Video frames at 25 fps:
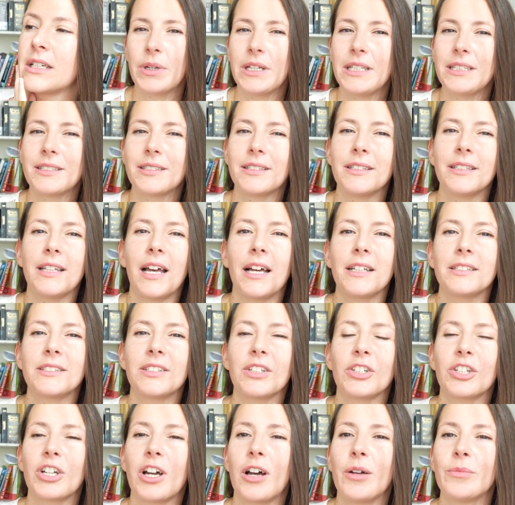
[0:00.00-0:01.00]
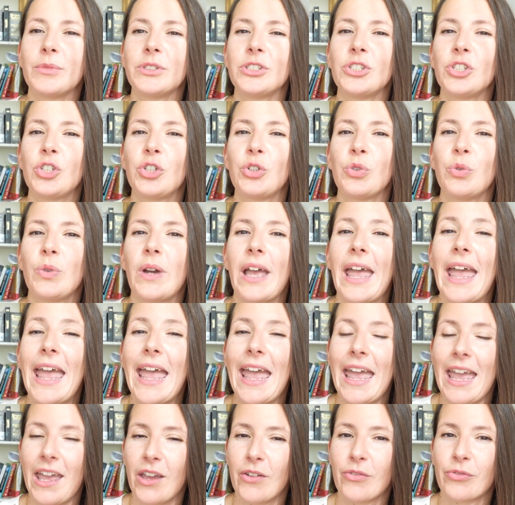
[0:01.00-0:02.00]
But it's not common to
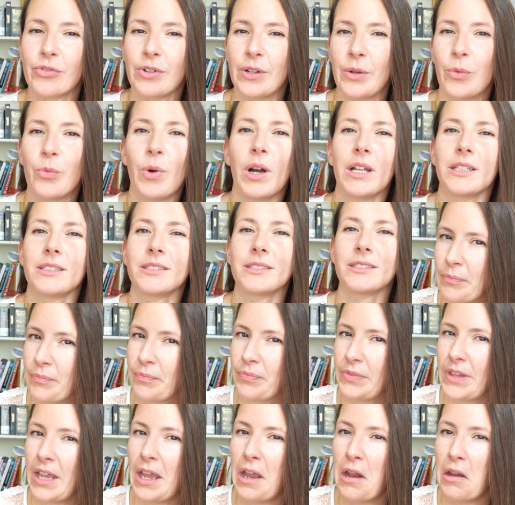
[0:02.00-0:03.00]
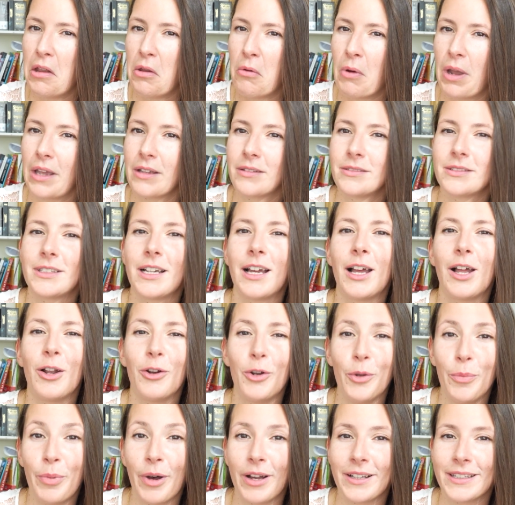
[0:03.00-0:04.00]
everyone. Anyway,
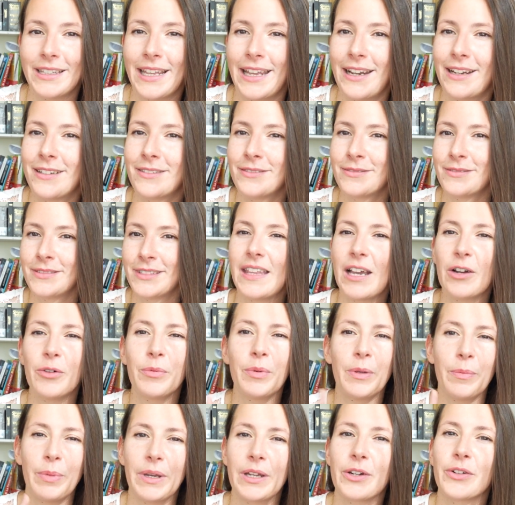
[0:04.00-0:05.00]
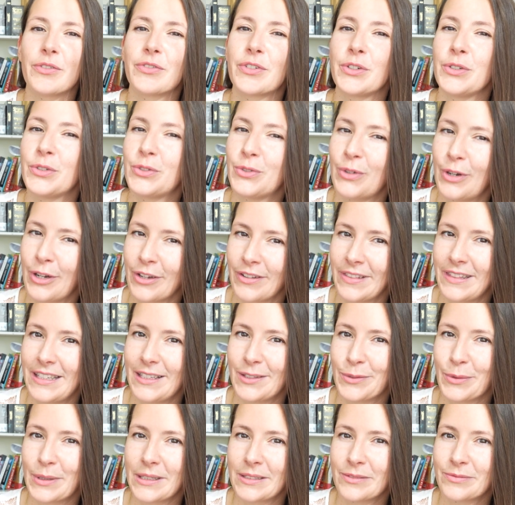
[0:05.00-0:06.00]
le bordel. That would be better for you to learn
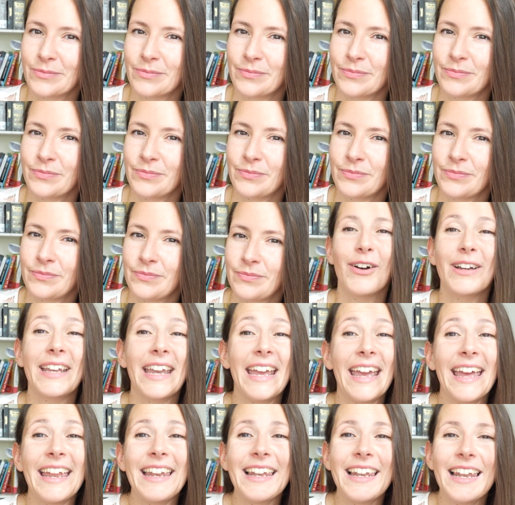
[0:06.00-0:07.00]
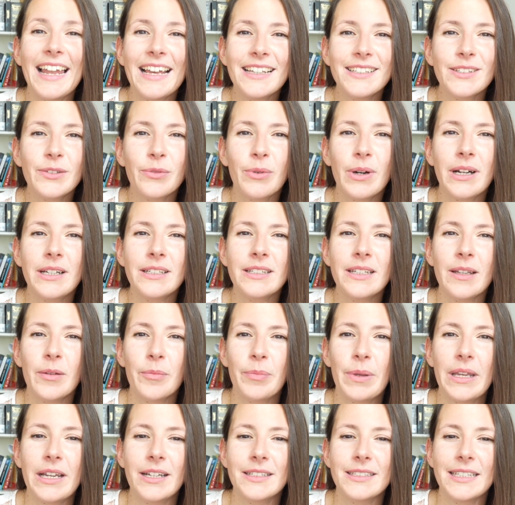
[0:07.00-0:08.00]
this one. Okay, and last one,
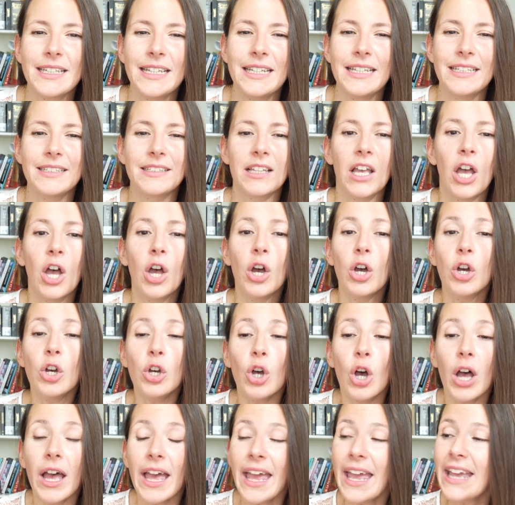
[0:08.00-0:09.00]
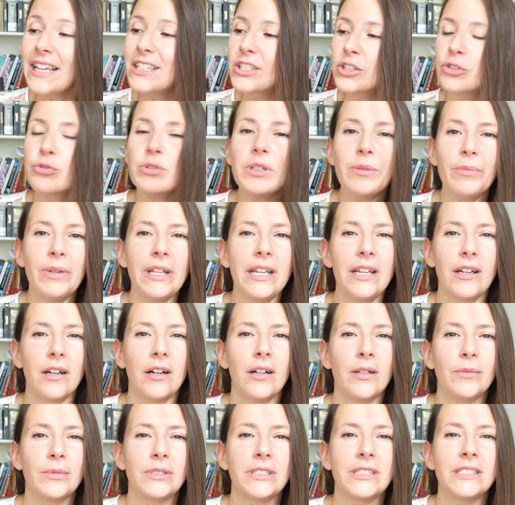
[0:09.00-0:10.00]
because it is extremely
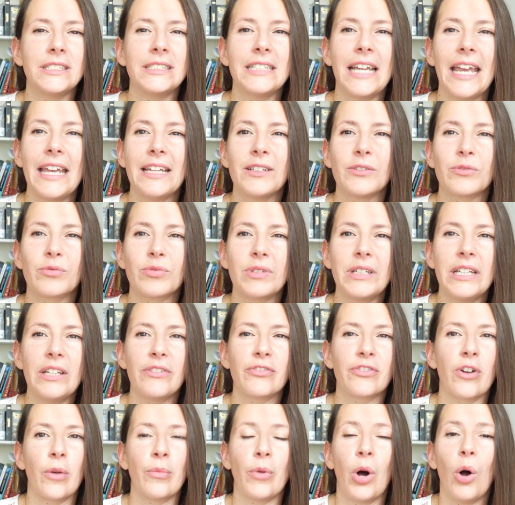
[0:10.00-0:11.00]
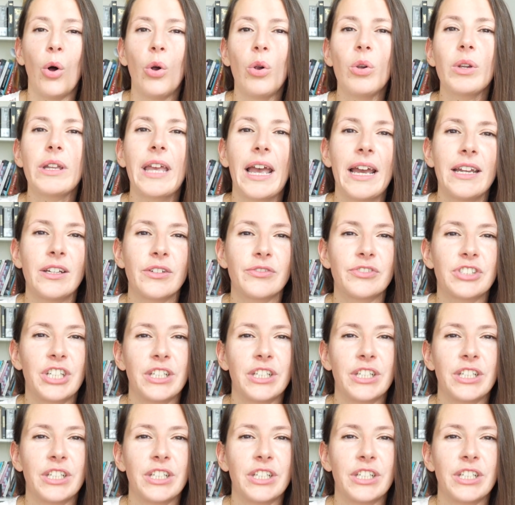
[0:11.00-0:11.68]
common and really from all kind of